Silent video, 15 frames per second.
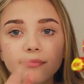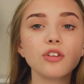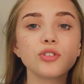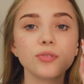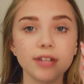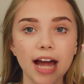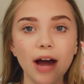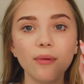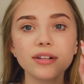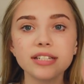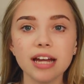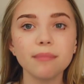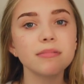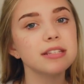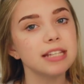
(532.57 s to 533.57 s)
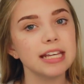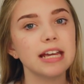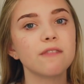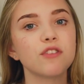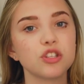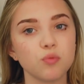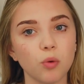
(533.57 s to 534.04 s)
So now it's time to see
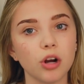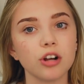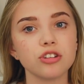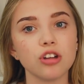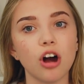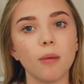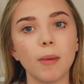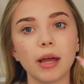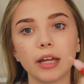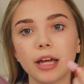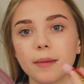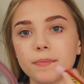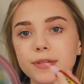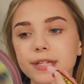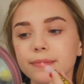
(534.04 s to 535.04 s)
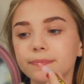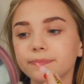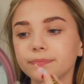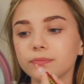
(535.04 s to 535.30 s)
if this works on my lips.